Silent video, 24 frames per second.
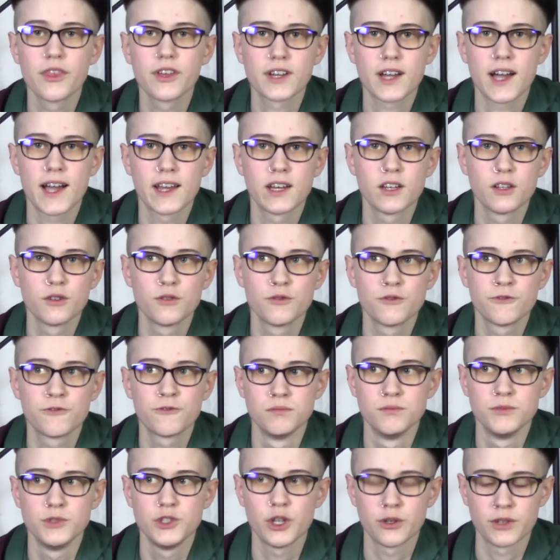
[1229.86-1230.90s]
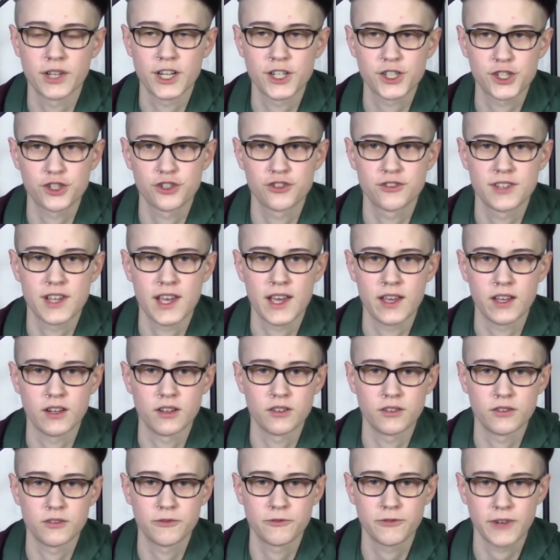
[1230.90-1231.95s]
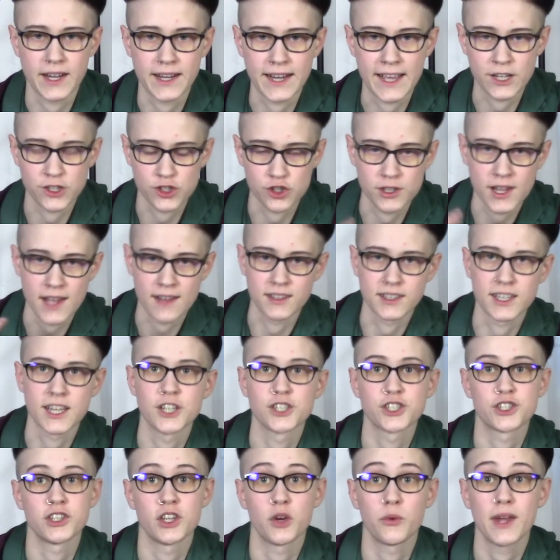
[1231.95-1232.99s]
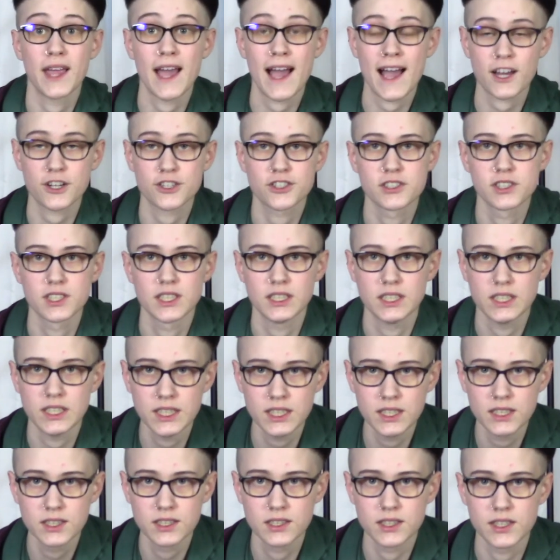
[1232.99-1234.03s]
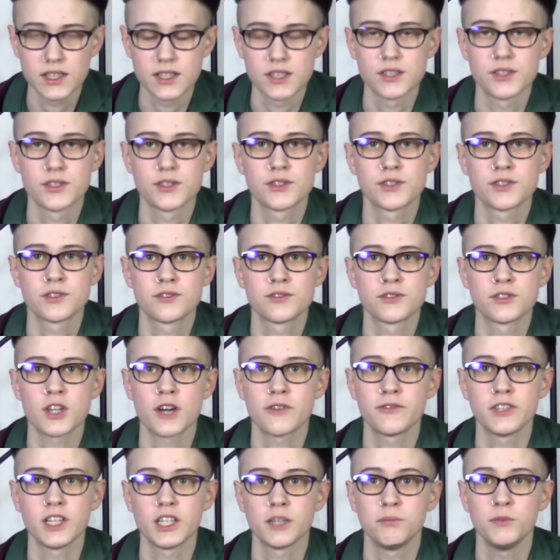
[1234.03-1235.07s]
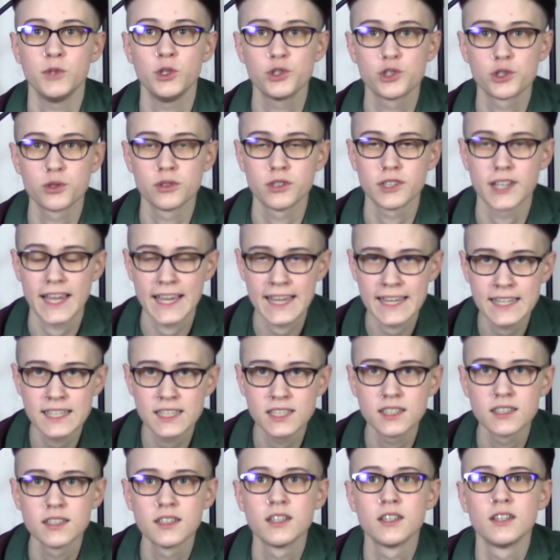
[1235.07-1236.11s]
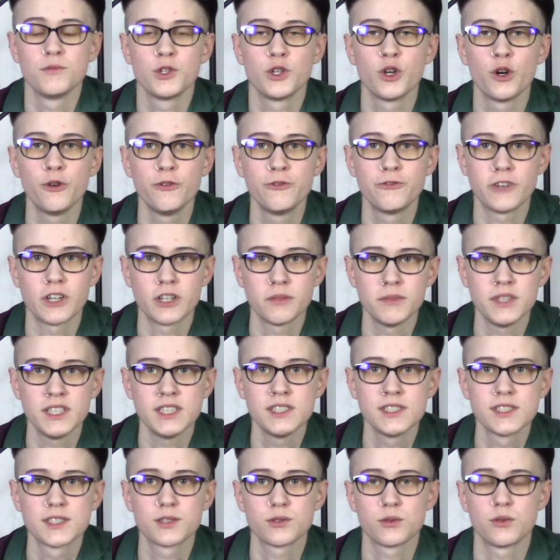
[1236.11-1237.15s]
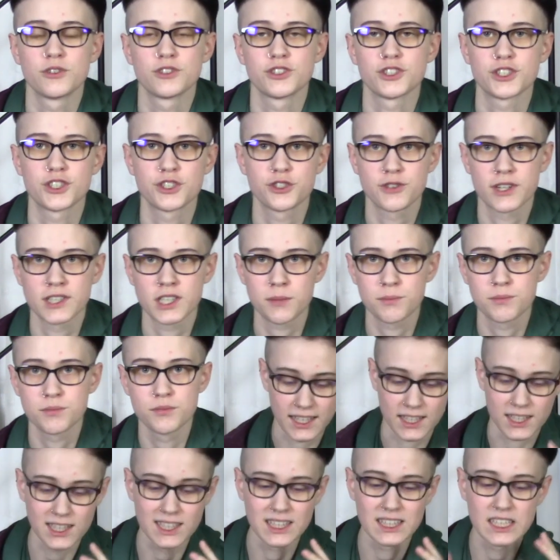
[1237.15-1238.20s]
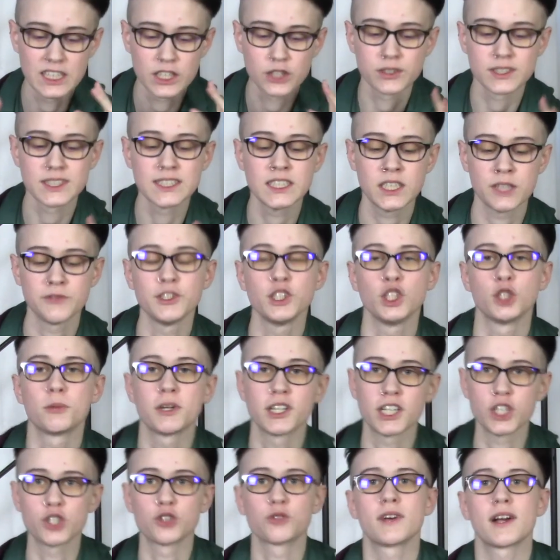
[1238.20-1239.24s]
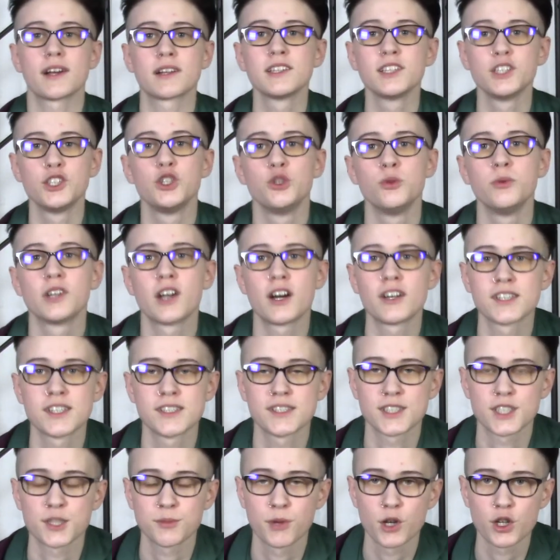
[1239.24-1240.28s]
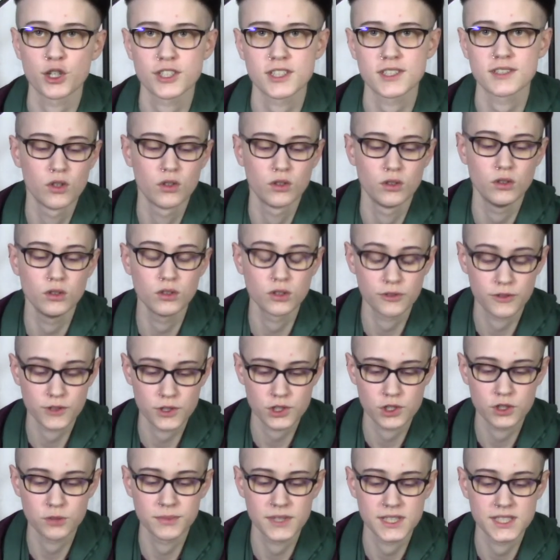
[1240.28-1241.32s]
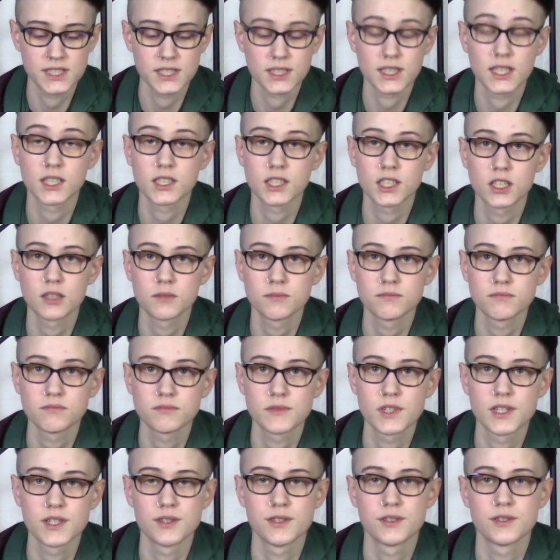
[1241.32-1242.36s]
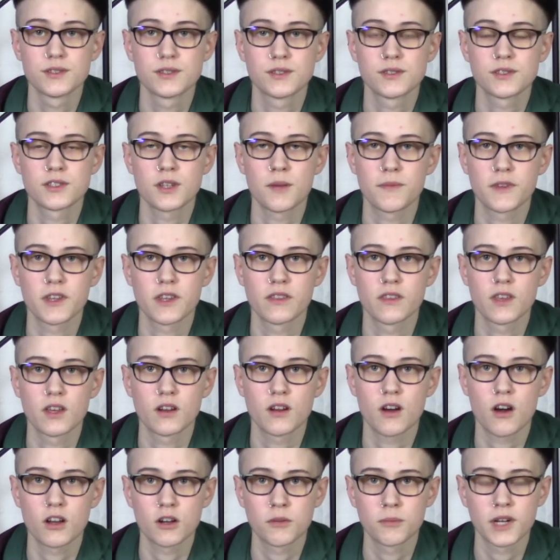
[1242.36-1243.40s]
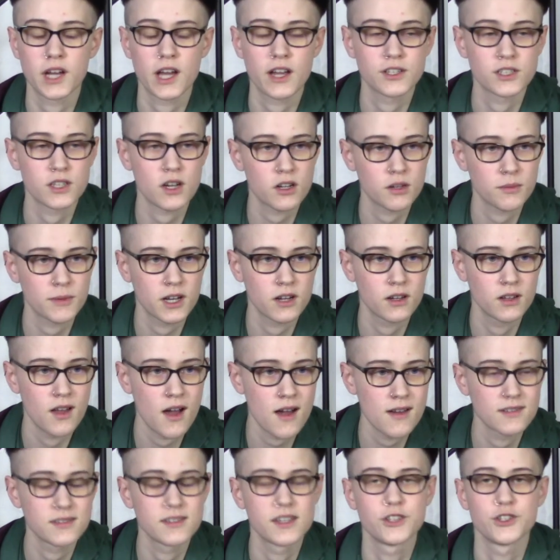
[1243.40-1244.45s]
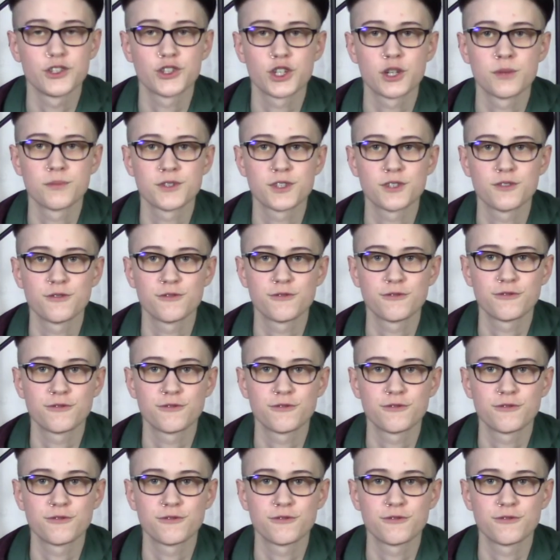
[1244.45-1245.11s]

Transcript: kind of donation and financial allocation that we actually need is stuff like mutual aid, GoFundMes, or just straight up literally giving your money directly to an autistic person. Universal basic income is something that Autumn and I talk about a lot in terms of